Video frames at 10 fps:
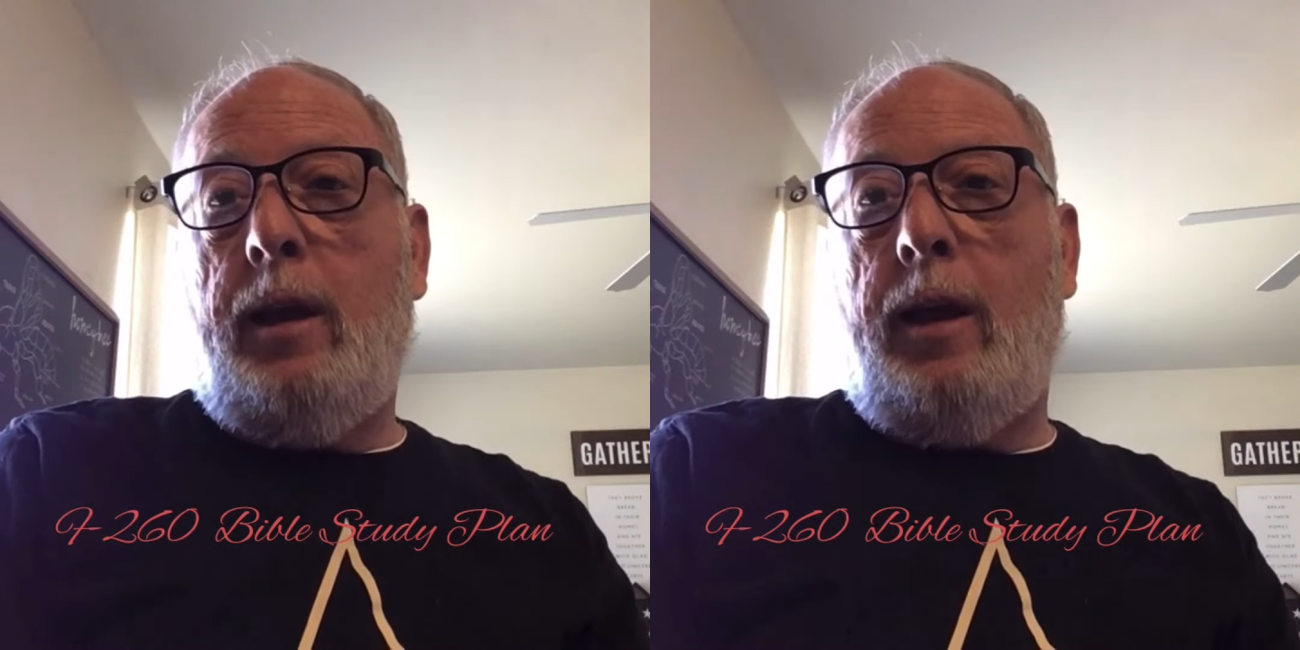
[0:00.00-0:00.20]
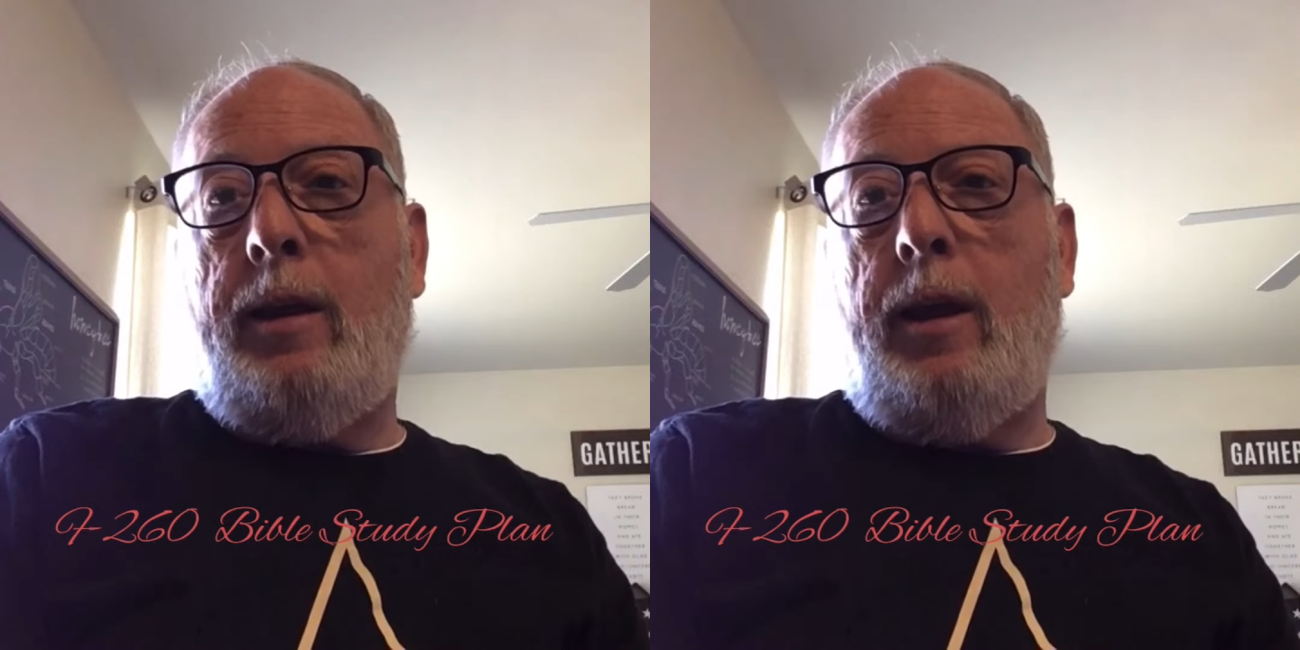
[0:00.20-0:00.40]

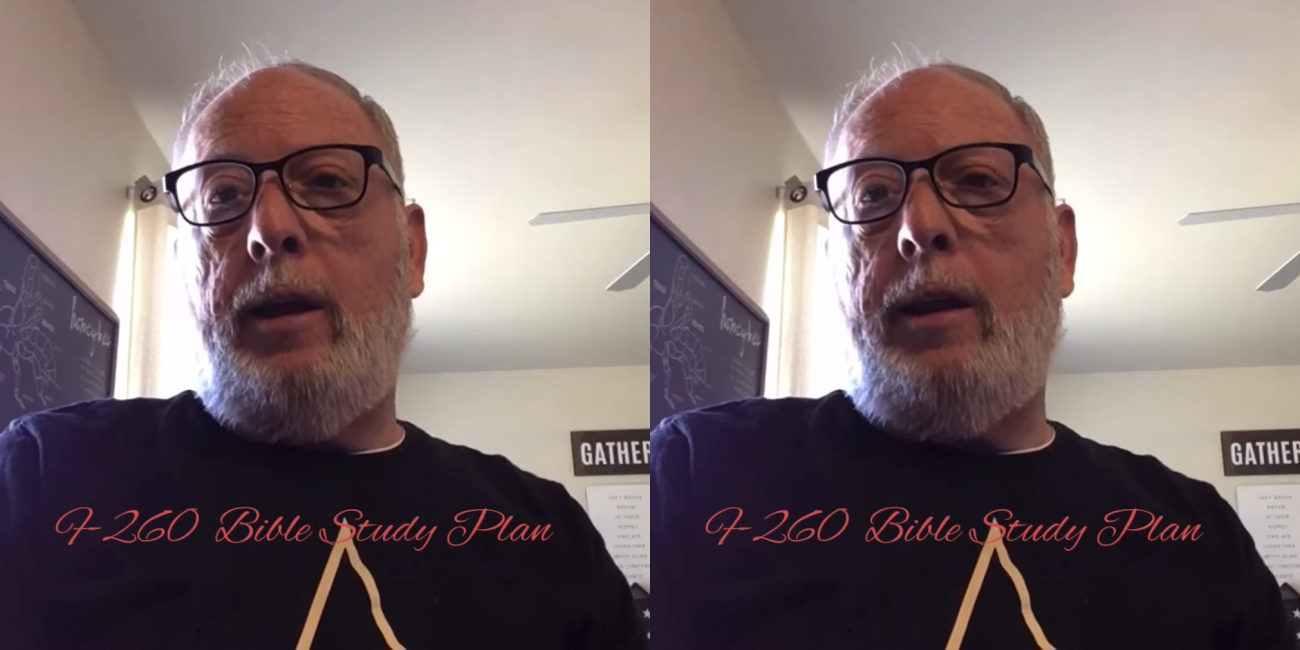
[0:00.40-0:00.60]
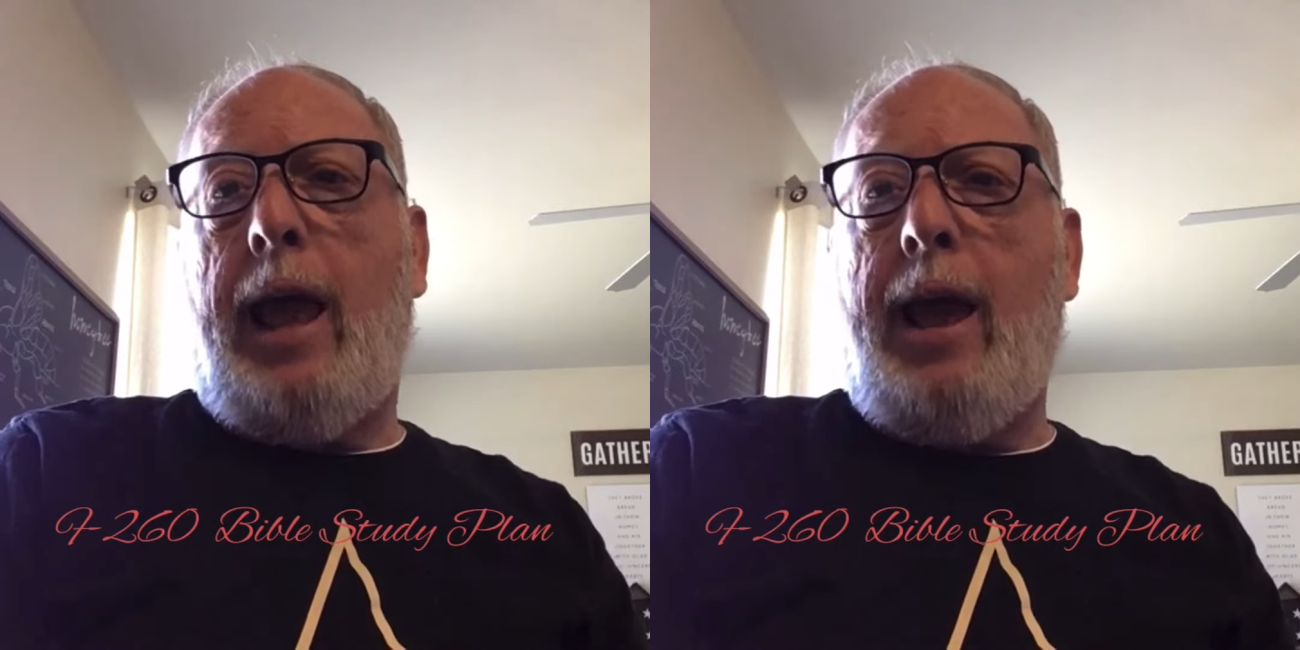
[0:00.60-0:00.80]
and
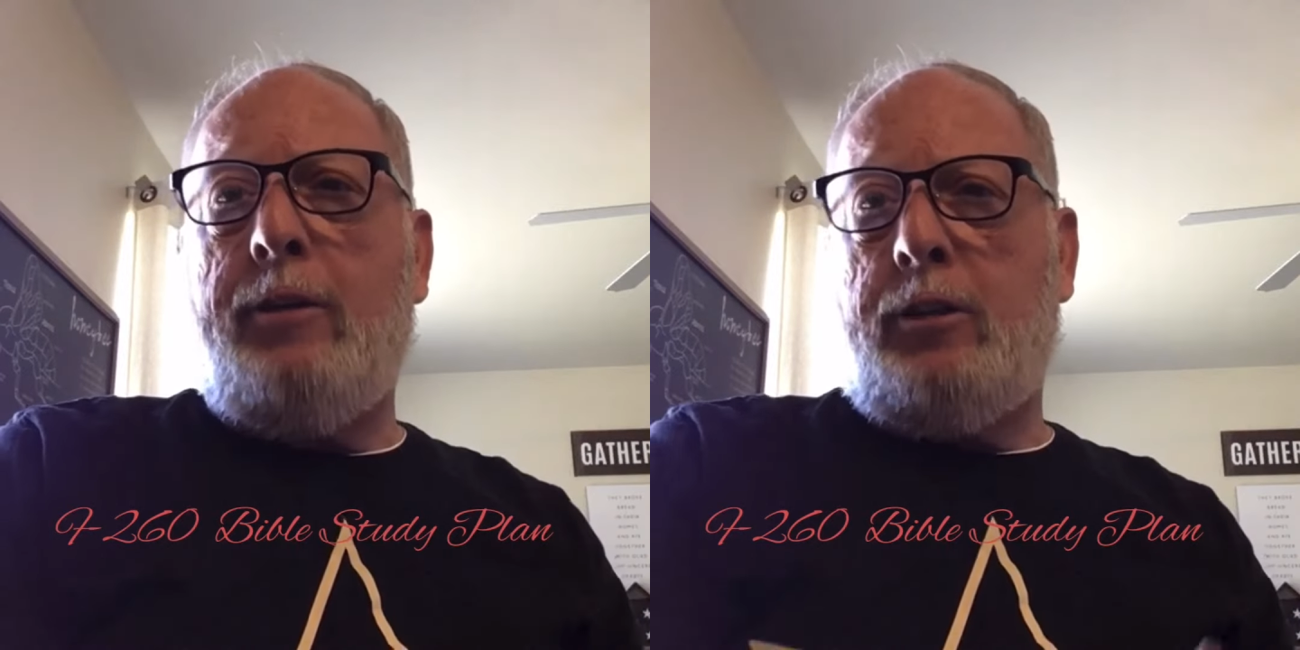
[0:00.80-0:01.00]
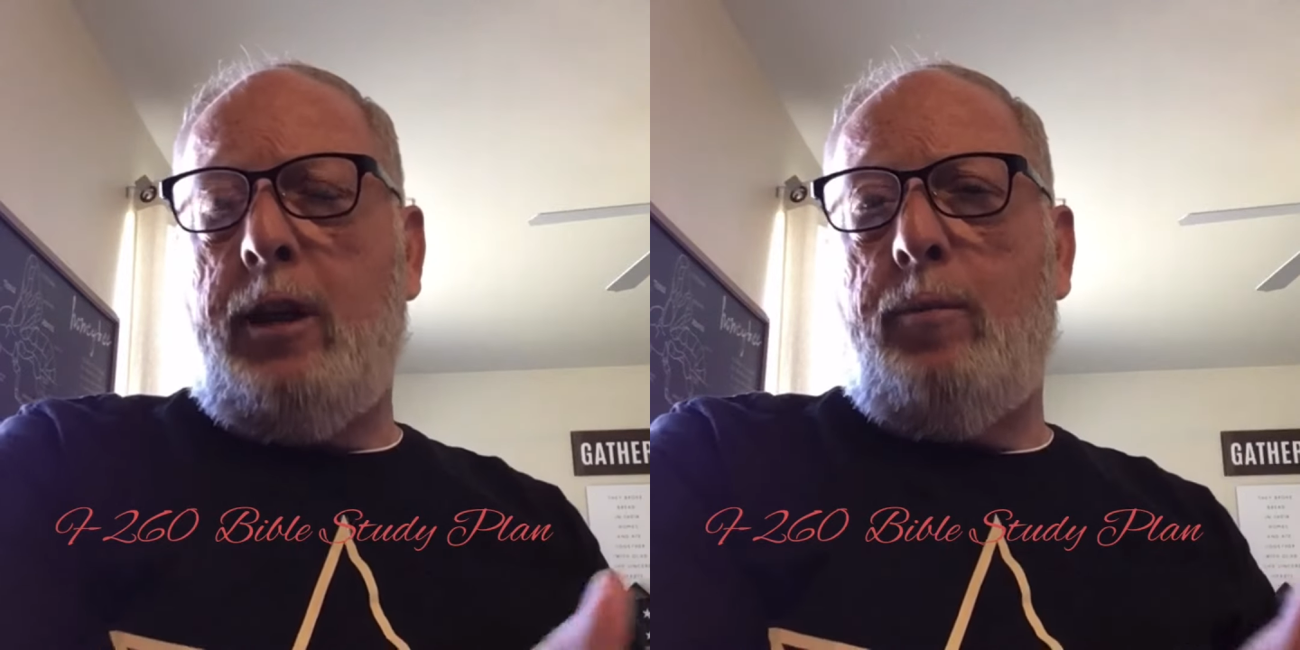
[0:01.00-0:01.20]

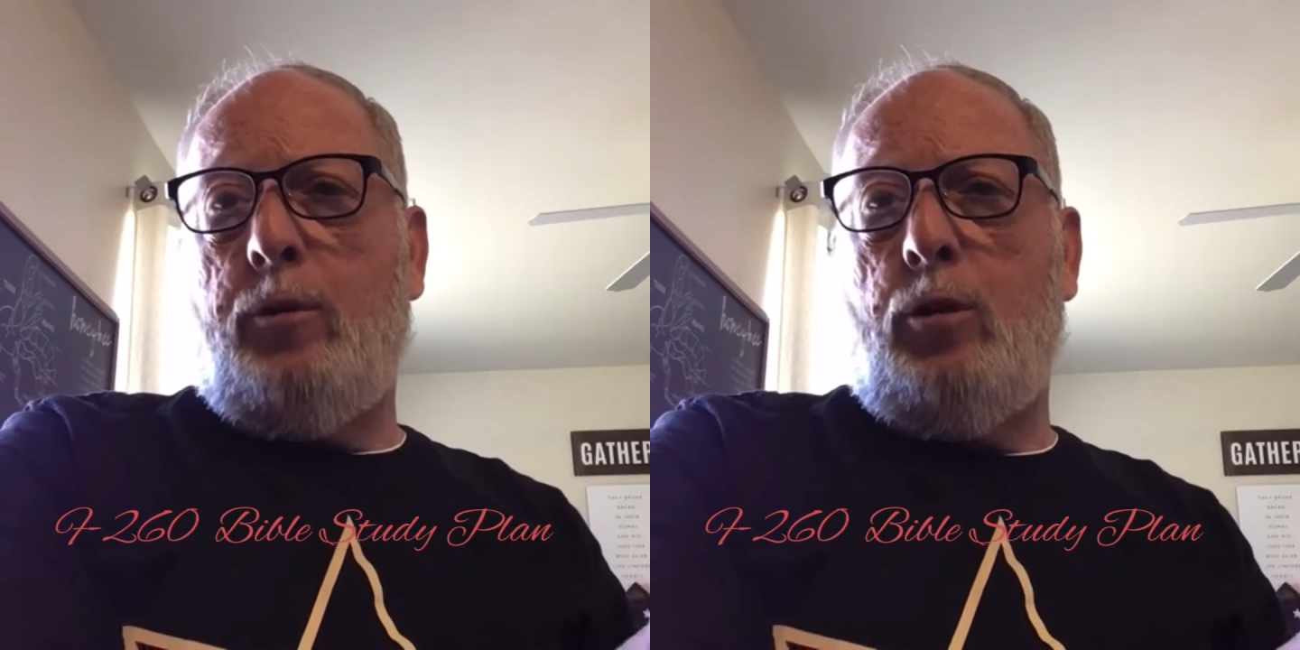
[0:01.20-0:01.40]
asks him